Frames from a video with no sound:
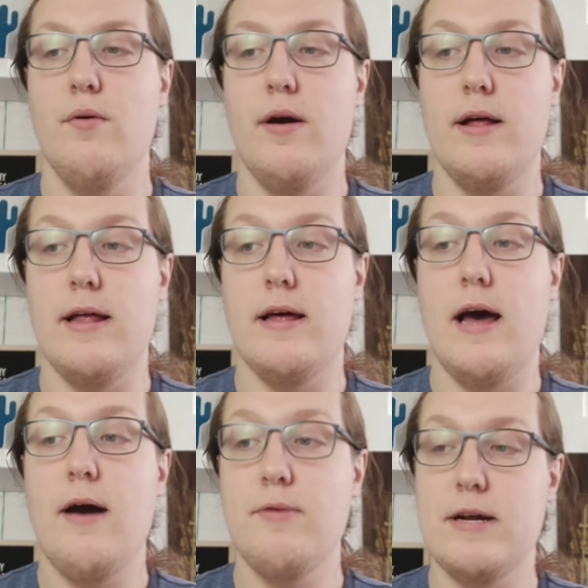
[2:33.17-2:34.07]
the
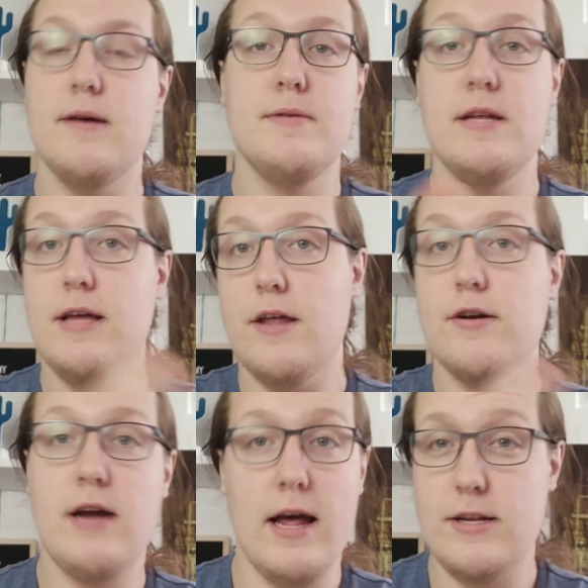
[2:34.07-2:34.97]
other
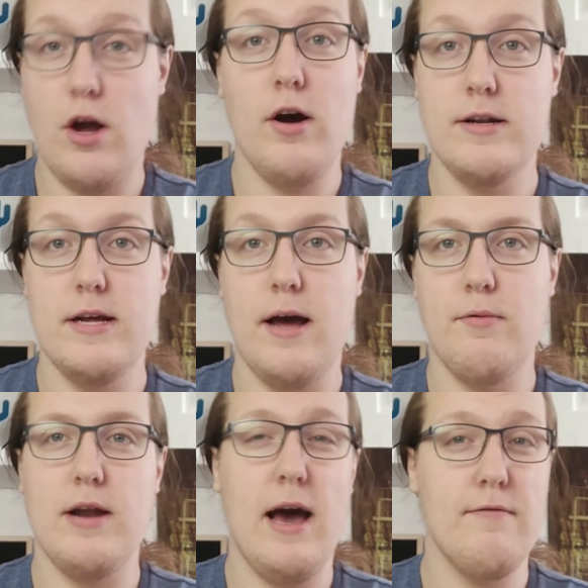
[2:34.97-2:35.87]
kinds of content I
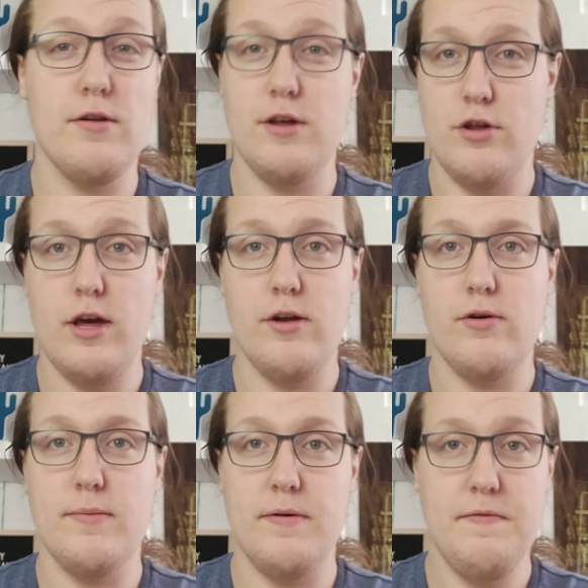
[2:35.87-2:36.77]
want to have on this channel
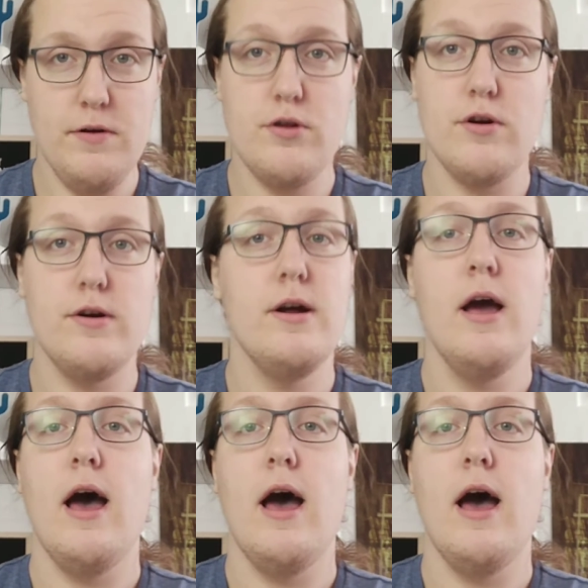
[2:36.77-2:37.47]
come the future,